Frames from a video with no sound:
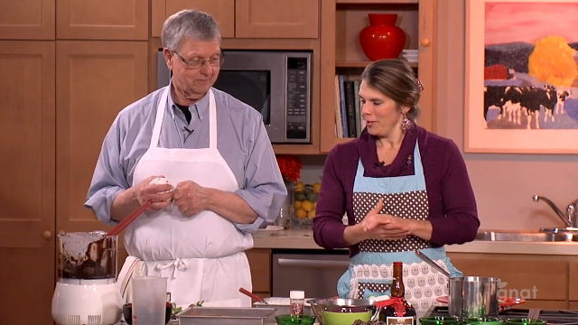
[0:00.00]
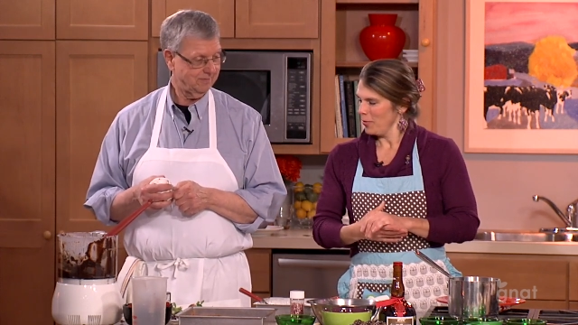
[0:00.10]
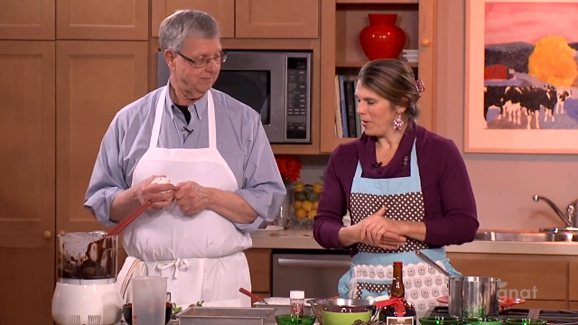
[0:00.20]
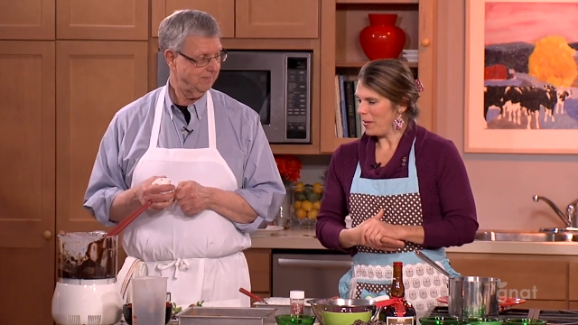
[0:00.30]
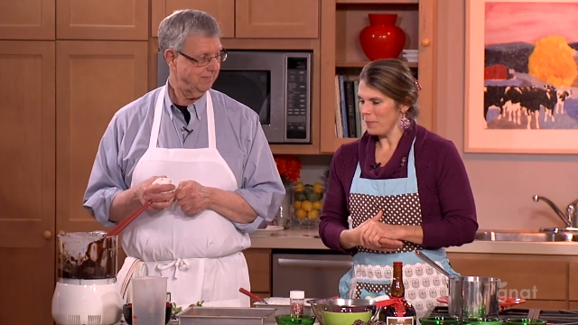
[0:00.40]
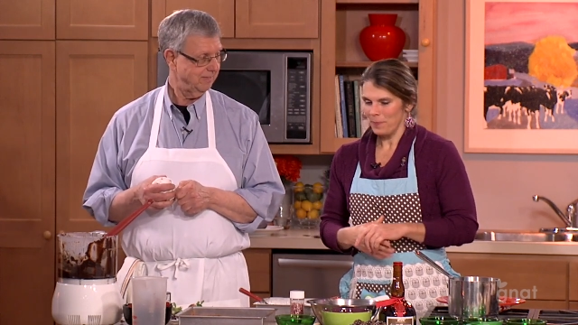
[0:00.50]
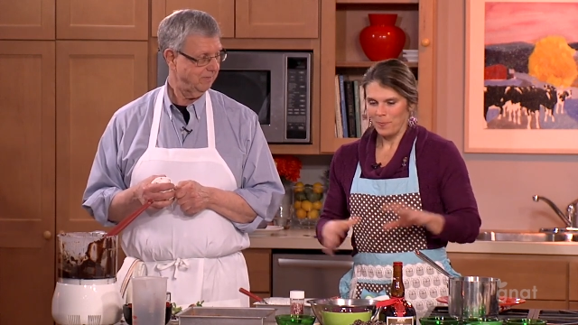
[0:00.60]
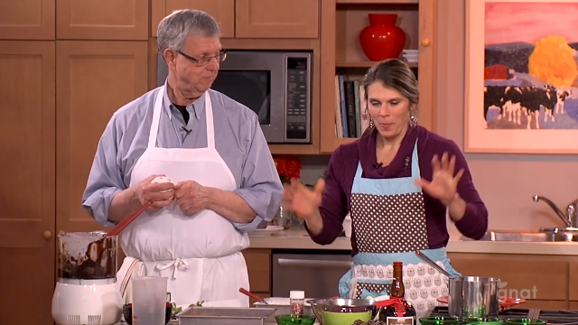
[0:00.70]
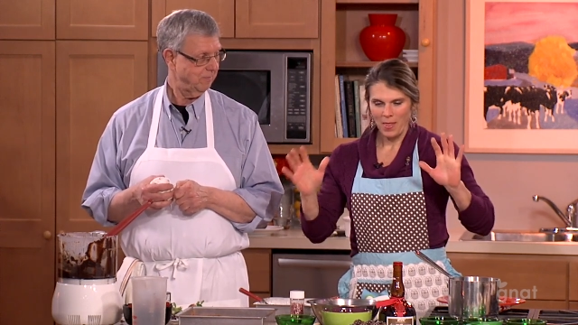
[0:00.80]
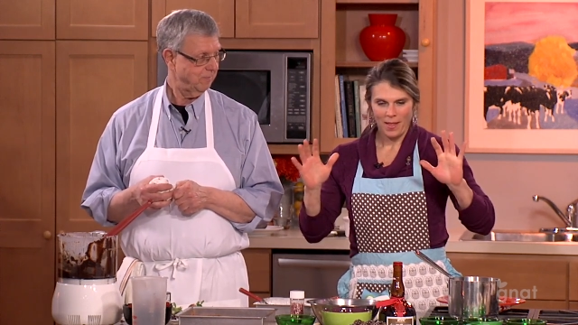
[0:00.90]
Speaker 1: Well,
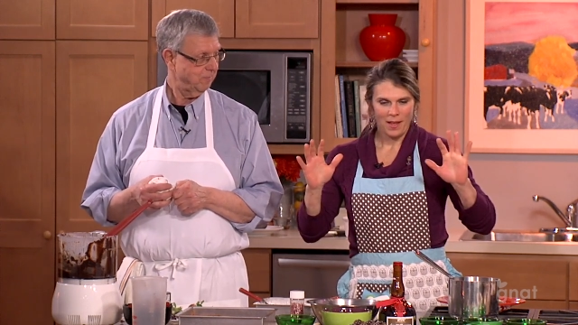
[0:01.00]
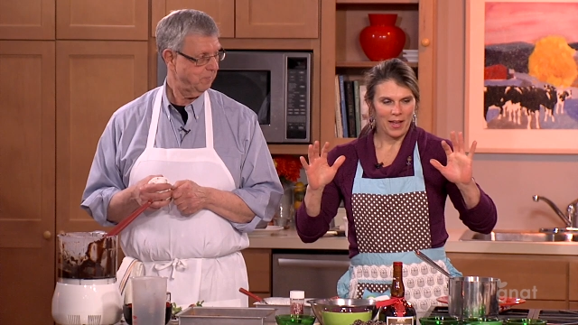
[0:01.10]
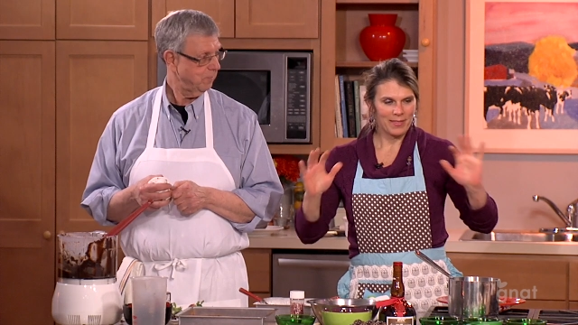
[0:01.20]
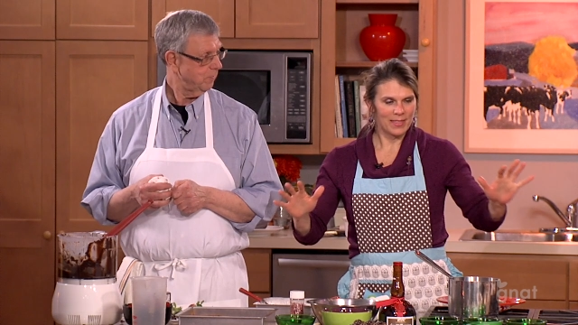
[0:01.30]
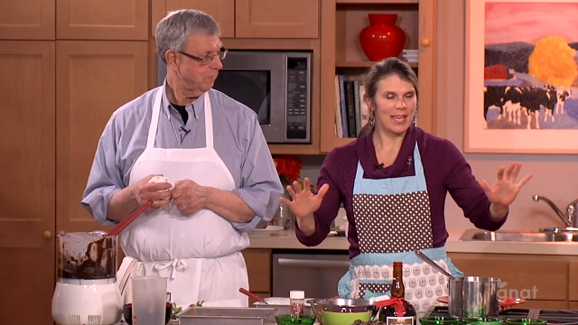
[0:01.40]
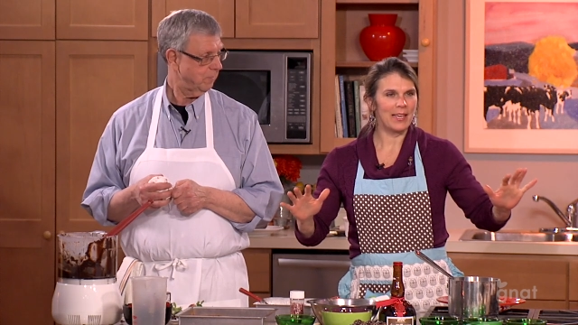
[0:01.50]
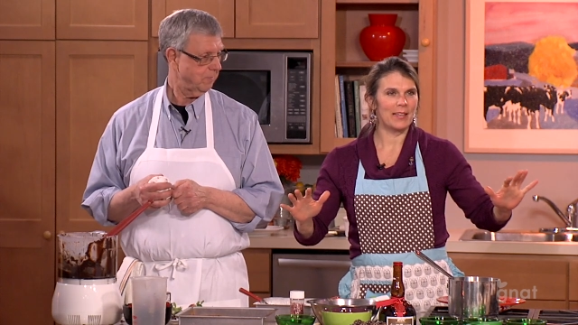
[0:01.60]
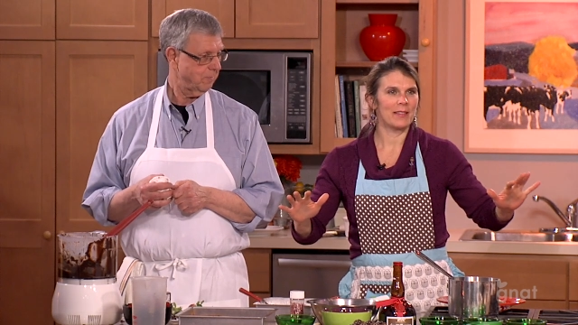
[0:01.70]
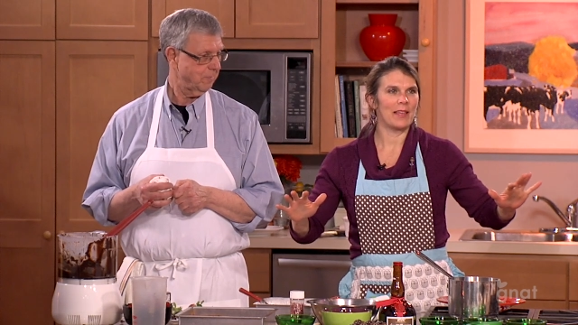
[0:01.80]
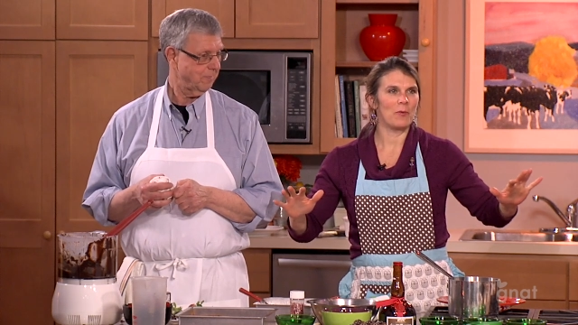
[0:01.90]
I
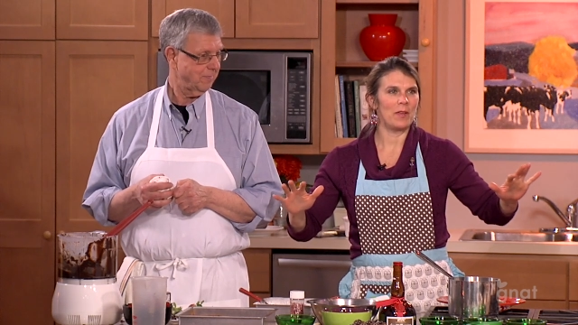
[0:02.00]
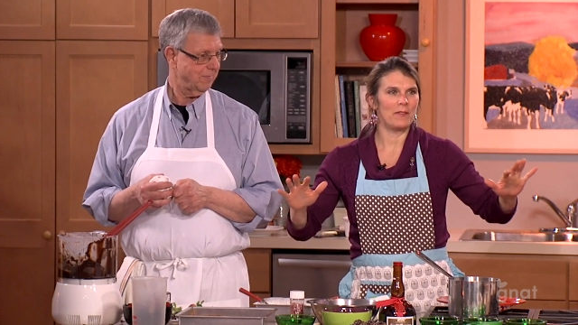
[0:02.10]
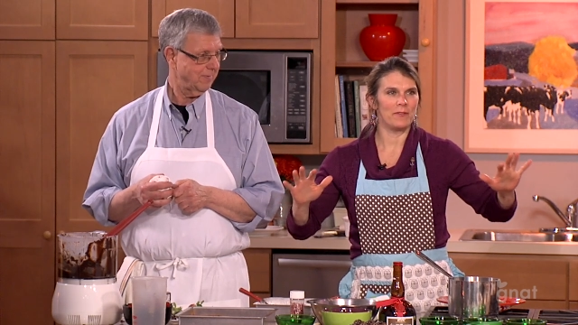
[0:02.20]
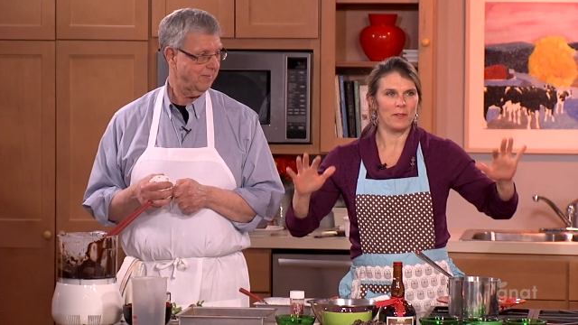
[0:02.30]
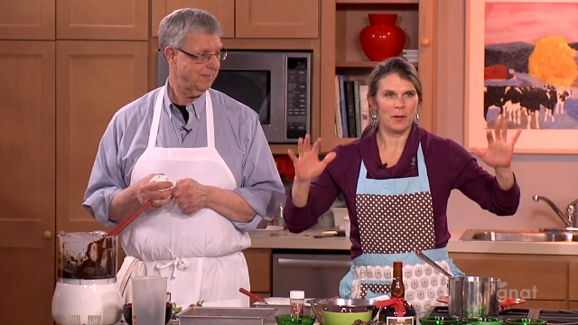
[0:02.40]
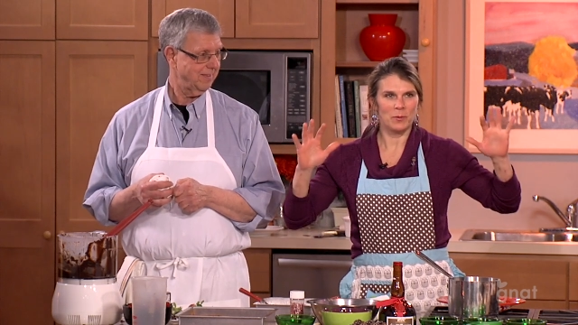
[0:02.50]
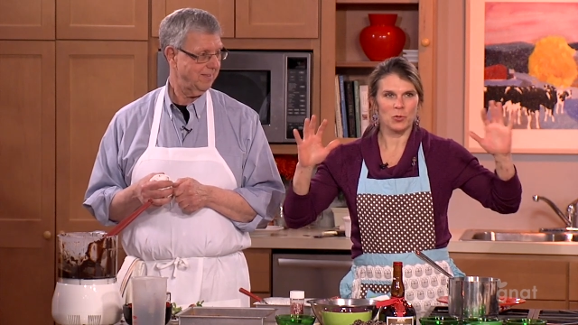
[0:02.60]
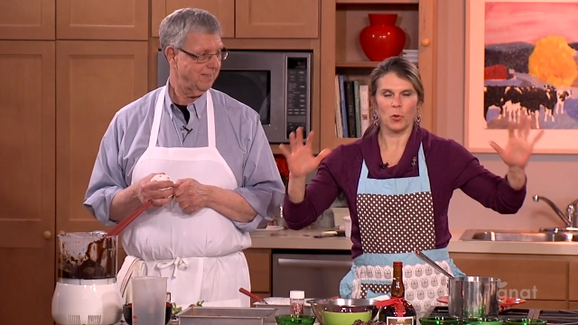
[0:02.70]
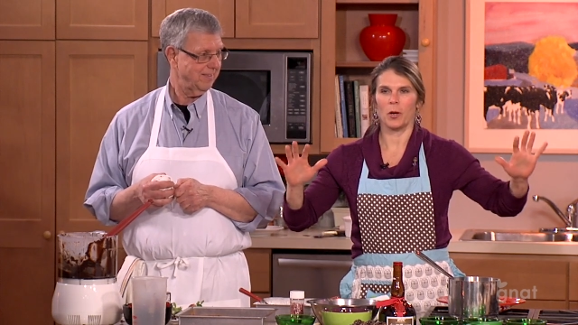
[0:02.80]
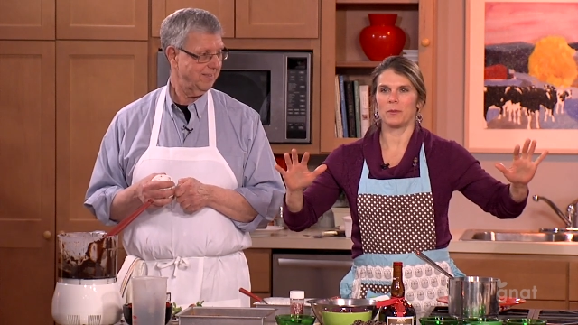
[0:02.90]
think that we've
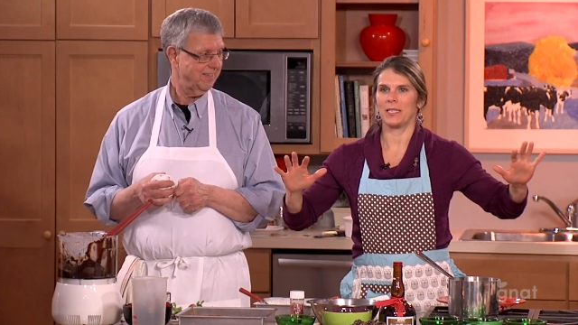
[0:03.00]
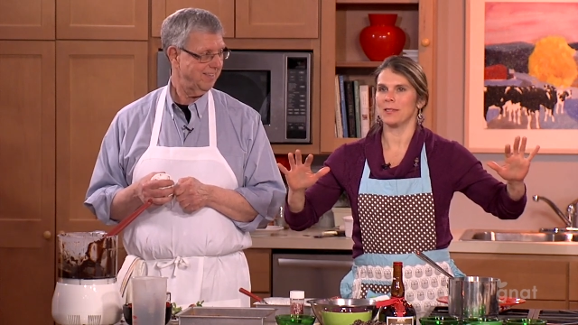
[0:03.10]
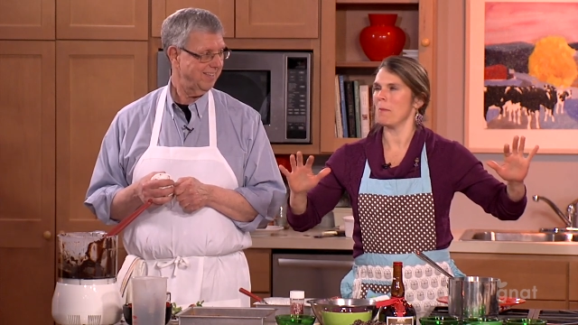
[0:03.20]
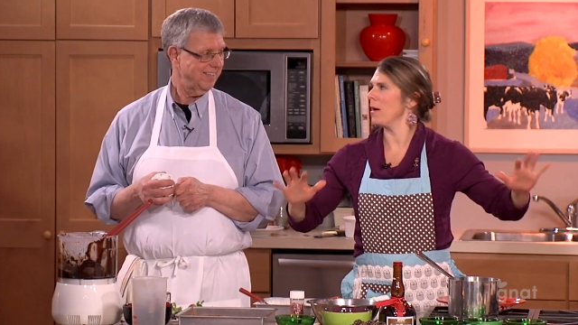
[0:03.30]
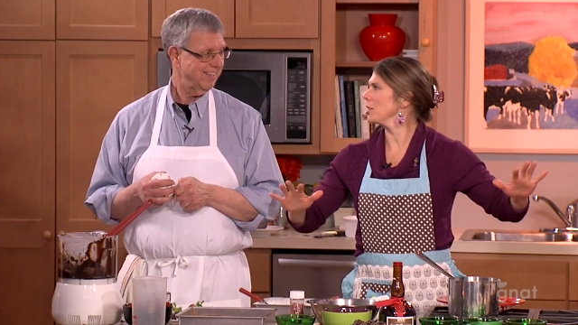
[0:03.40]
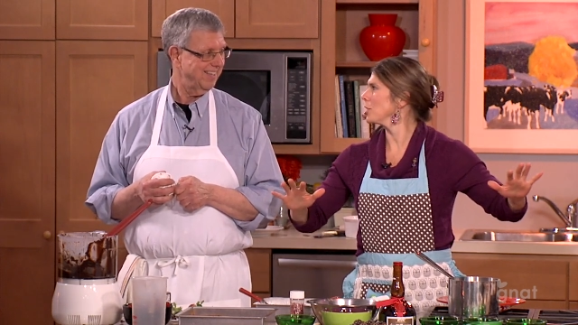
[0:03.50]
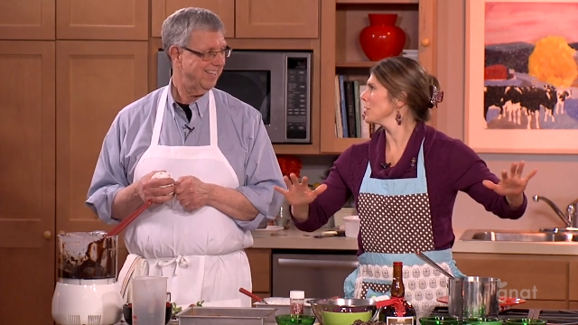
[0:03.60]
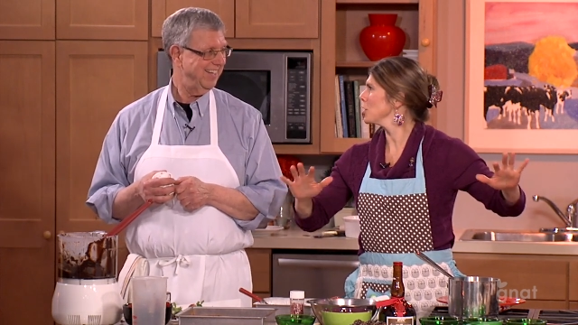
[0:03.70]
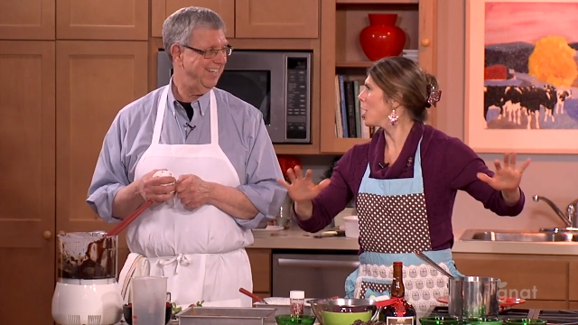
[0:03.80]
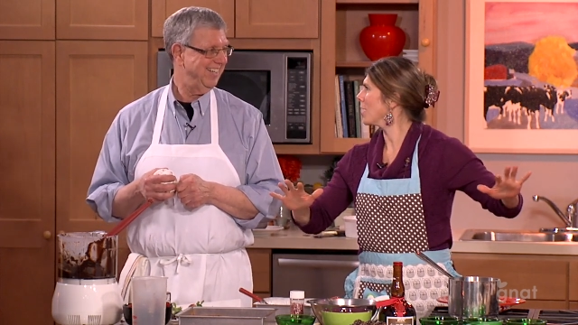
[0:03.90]
absorbed as much
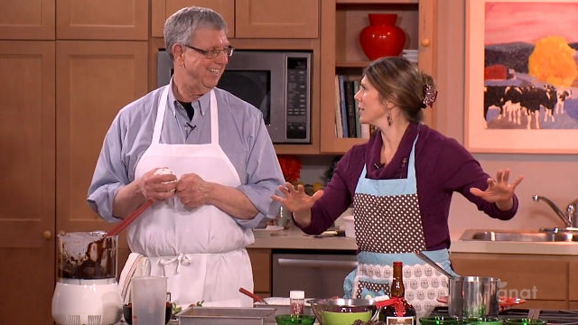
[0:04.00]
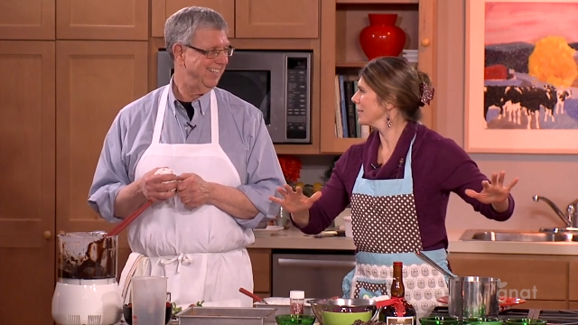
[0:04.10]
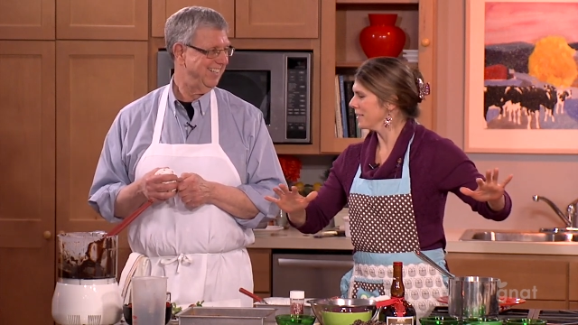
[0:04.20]
chocolate